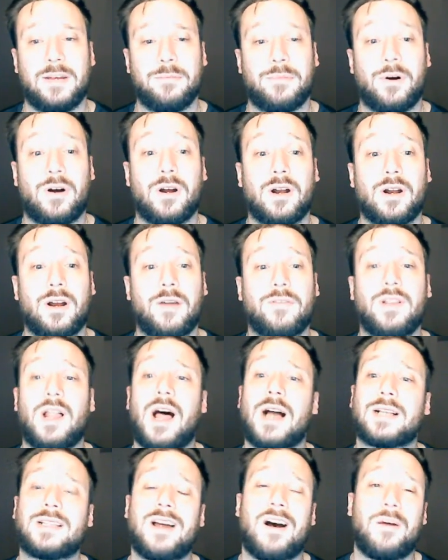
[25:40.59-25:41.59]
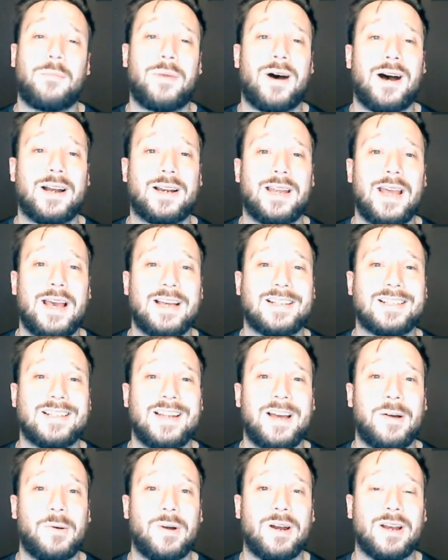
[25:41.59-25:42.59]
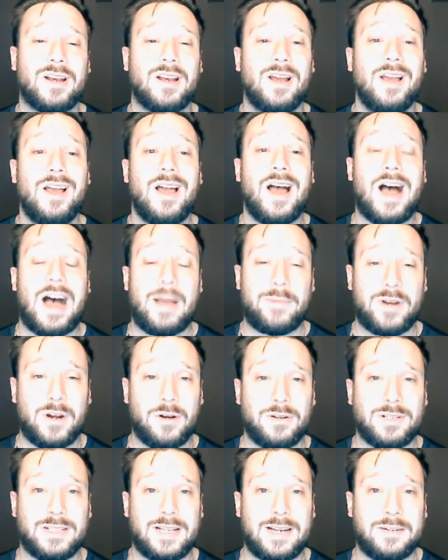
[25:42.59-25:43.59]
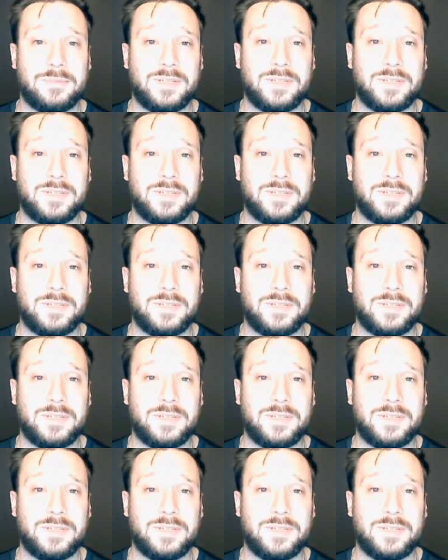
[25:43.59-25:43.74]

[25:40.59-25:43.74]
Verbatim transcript: part of the Locked On Podcast Network. I'm your host, Adam